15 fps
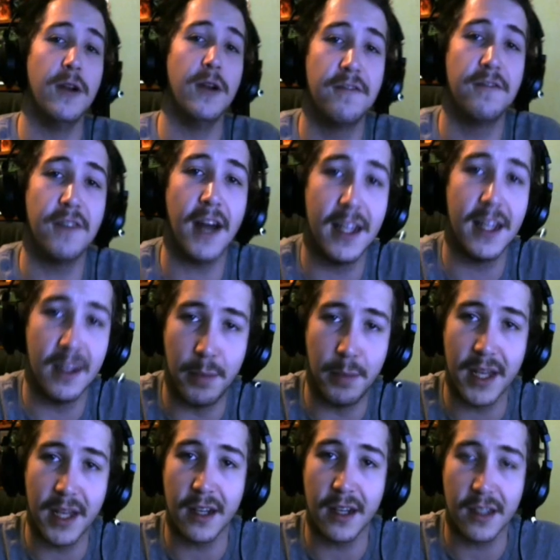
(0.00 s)
you're fighting the
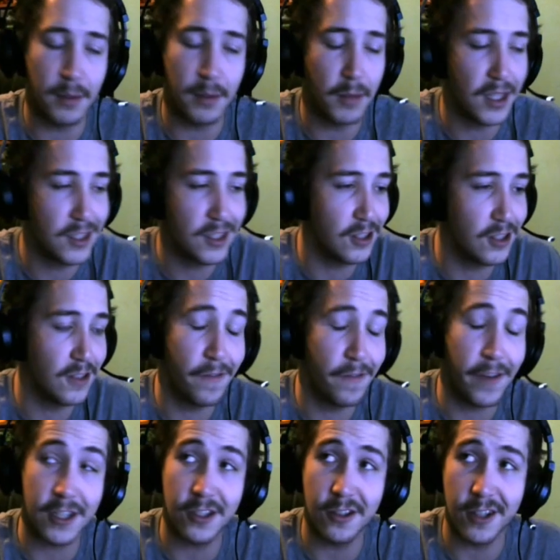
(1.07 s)
big ugly monsters,
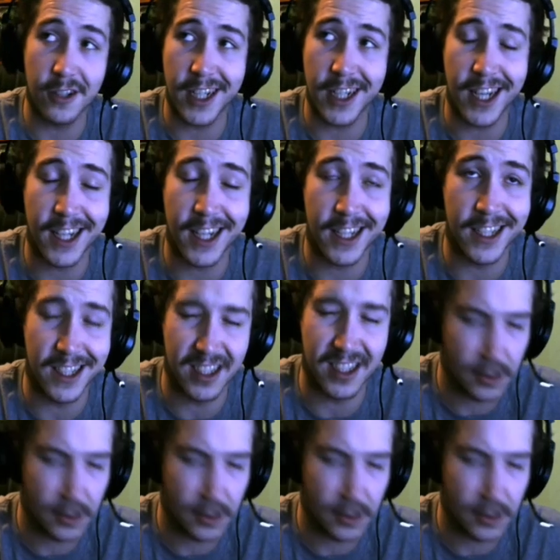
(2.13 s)
Fester Gut, and